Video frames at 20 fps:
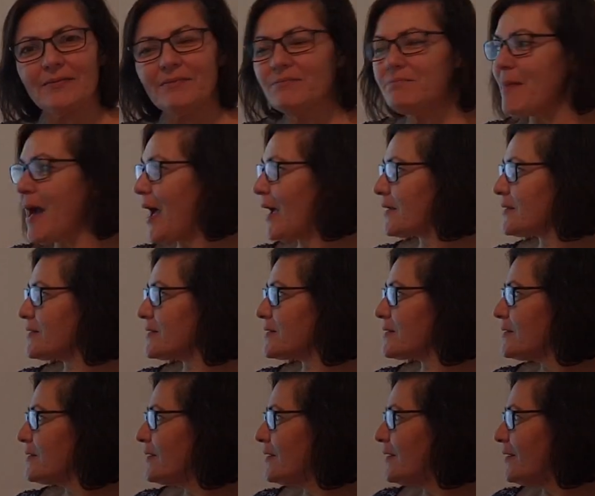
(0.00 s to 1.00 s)

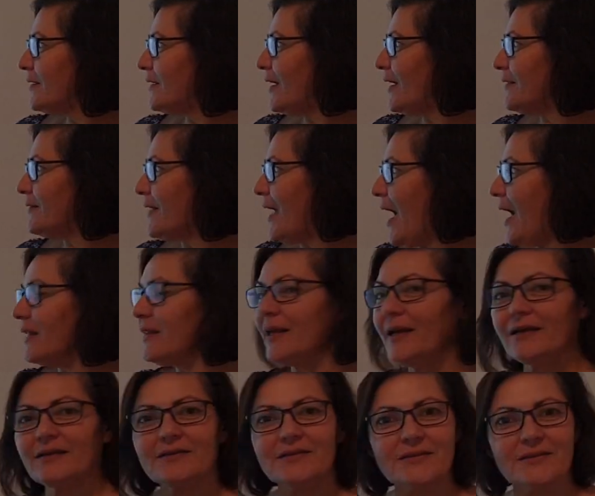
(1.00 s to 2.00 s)
Max and
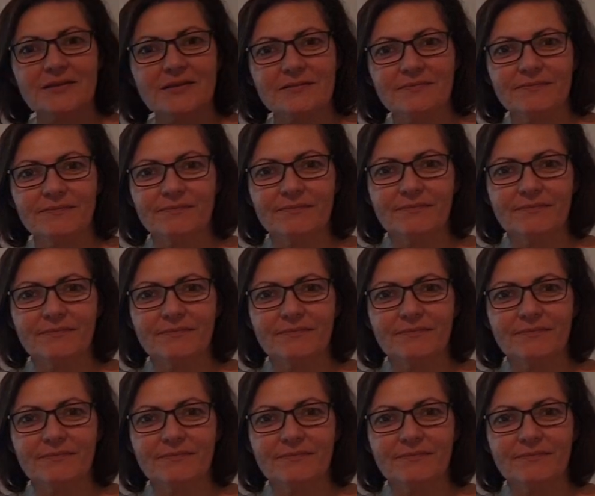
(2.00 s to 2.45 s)
Alex.